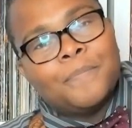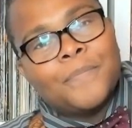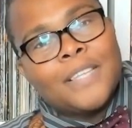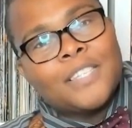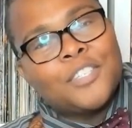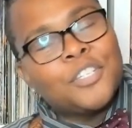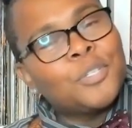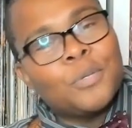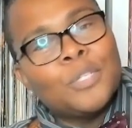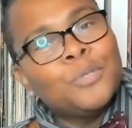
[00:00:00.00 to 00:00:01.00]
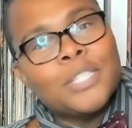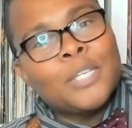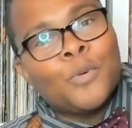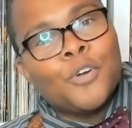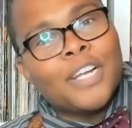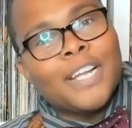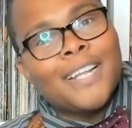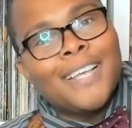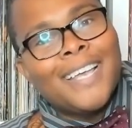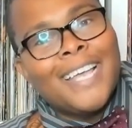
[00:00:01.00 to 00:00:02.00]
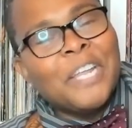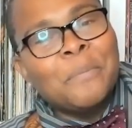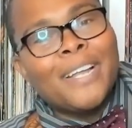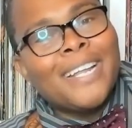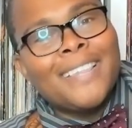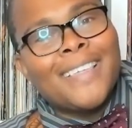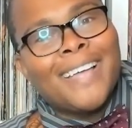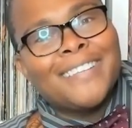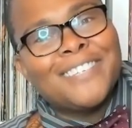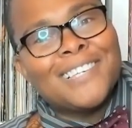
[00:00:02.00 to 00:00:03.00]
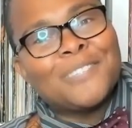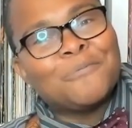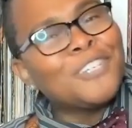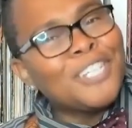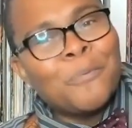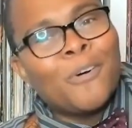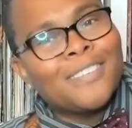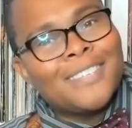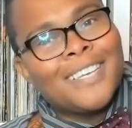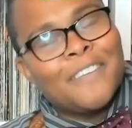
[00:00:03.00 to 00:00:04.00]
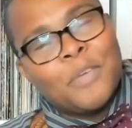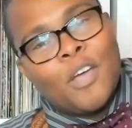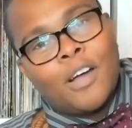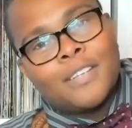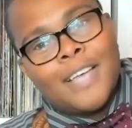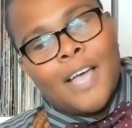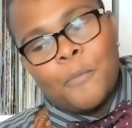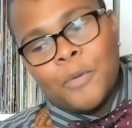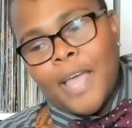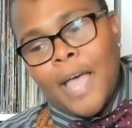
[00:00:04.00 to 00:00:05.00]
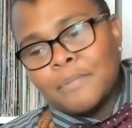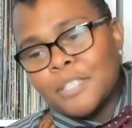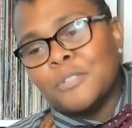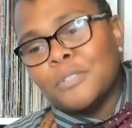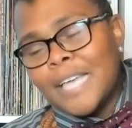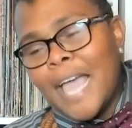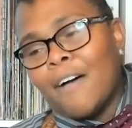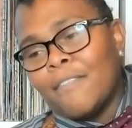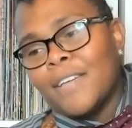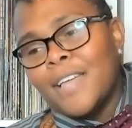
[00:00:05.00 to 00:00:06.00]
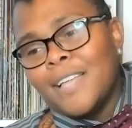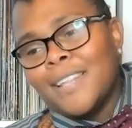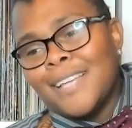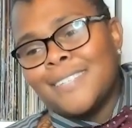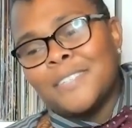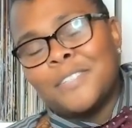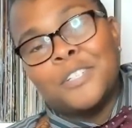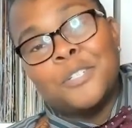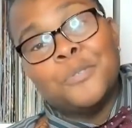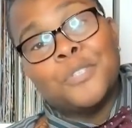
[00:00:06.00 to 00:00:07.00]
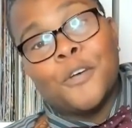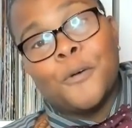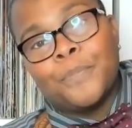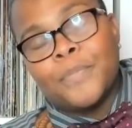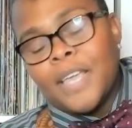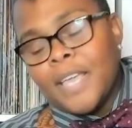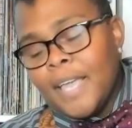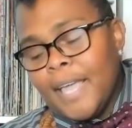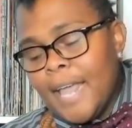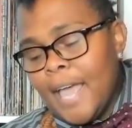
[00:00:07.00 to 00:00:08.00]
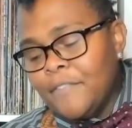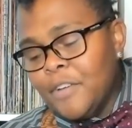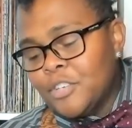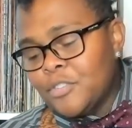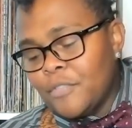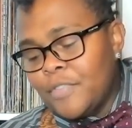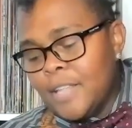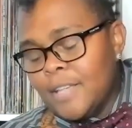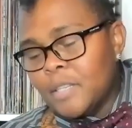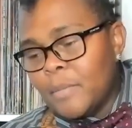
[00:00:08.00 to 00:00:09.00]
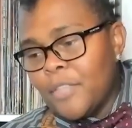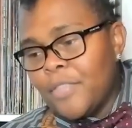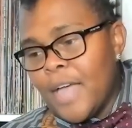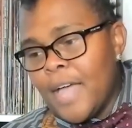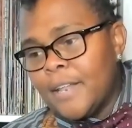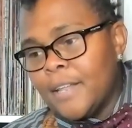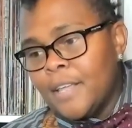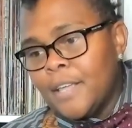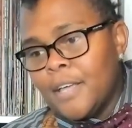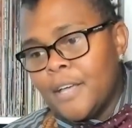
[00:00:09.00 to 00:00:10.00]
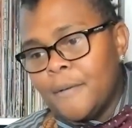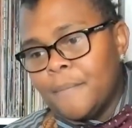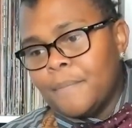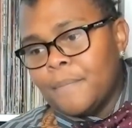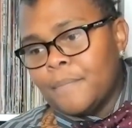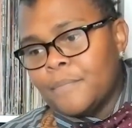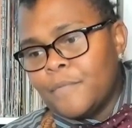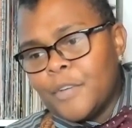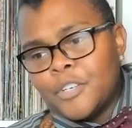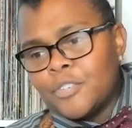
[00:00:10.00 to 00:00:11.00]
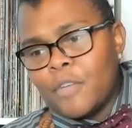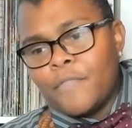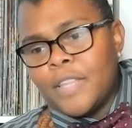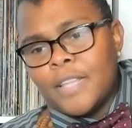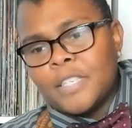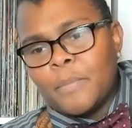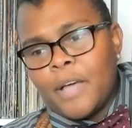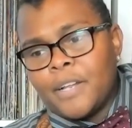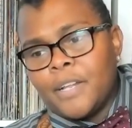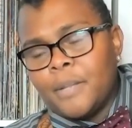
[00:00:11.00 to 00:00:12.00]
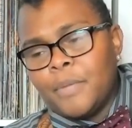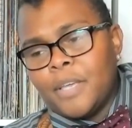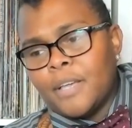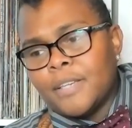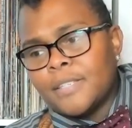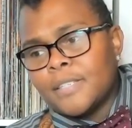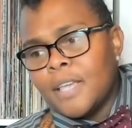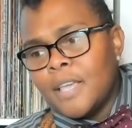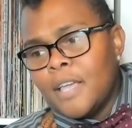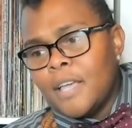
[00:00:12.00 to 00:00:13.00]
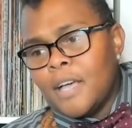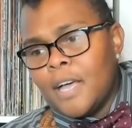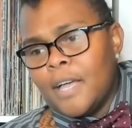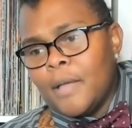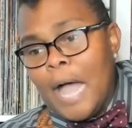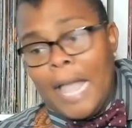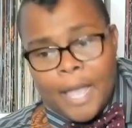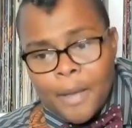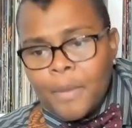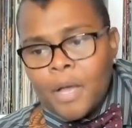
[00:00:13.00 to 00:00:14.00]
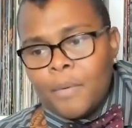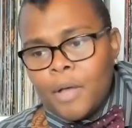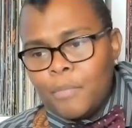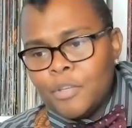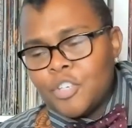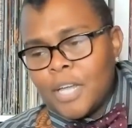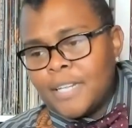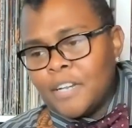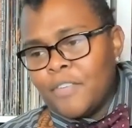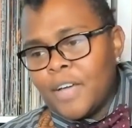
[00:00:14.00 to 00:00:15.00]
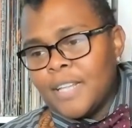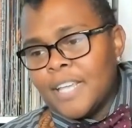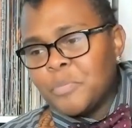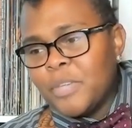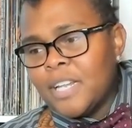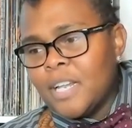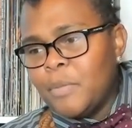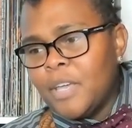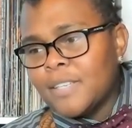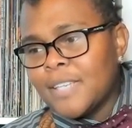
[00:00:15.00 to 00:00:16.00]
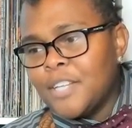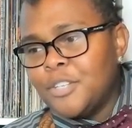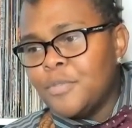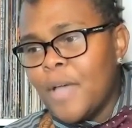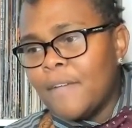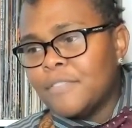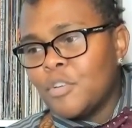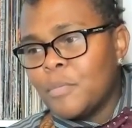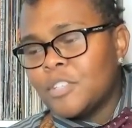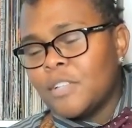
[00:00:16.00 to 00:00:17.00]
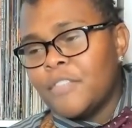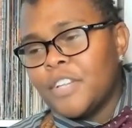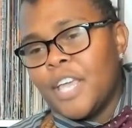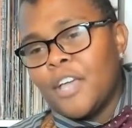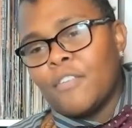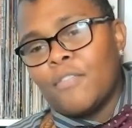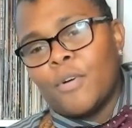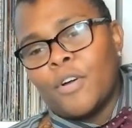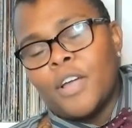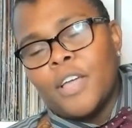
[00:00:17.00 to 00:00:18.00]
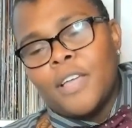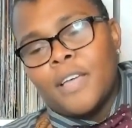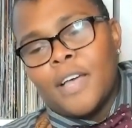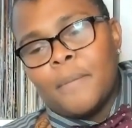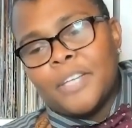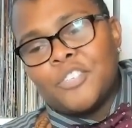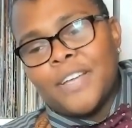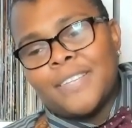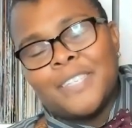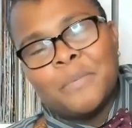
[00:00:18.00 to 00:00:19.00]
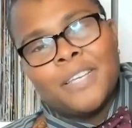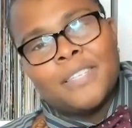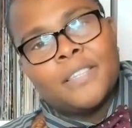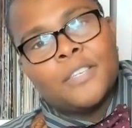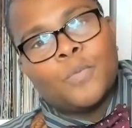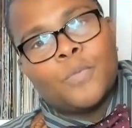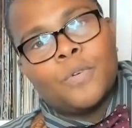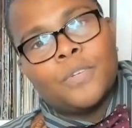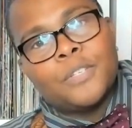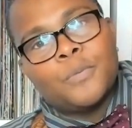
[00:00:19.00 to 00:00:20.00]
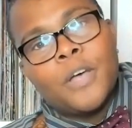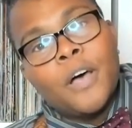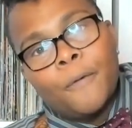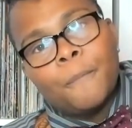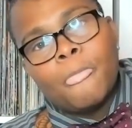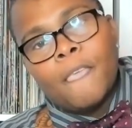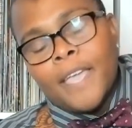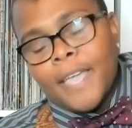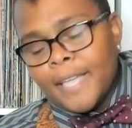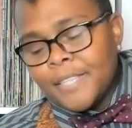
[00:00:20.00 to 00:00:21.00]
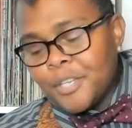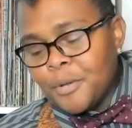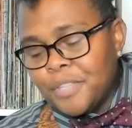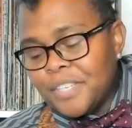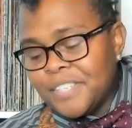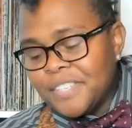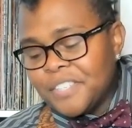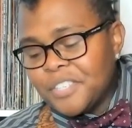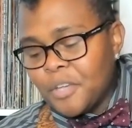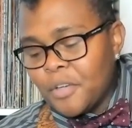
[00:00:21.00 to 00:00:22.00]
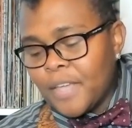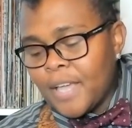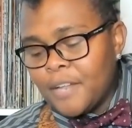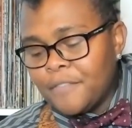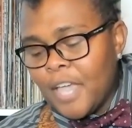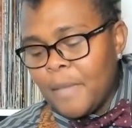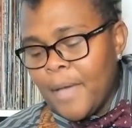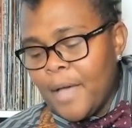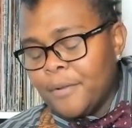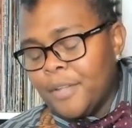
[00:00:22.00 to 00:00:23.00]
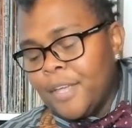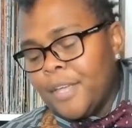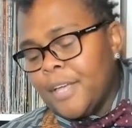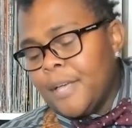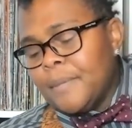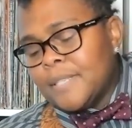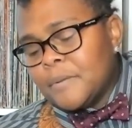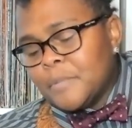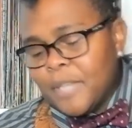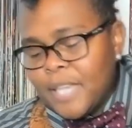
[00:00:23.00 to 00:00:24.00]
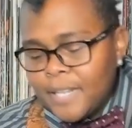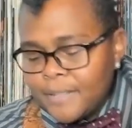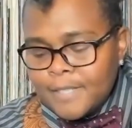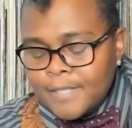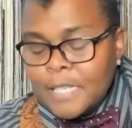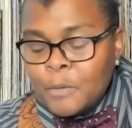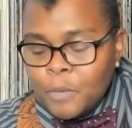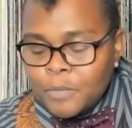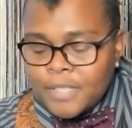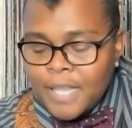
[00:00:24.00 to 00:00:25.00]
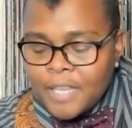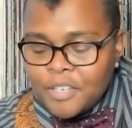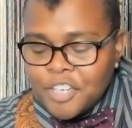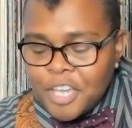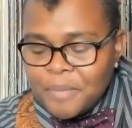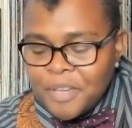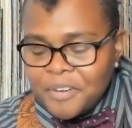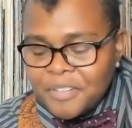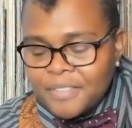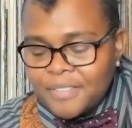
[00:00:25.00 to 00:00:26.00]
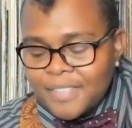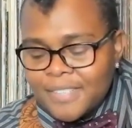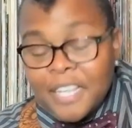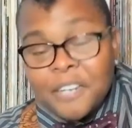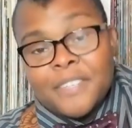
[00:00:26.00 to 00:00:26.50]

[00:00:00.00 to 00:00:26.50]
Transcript: It's just so loosely worded. Anybody that just really wanted to give me a hard time would absolutely have license to do so. And I had very strong feelings about that. Very strong feelings about it because I am a butch identified lesbian, and because I do have so much love and care for my trans siblings in this world as well. And so this is the song that kind of came out as I was beginning to see what was taking shape here in the state of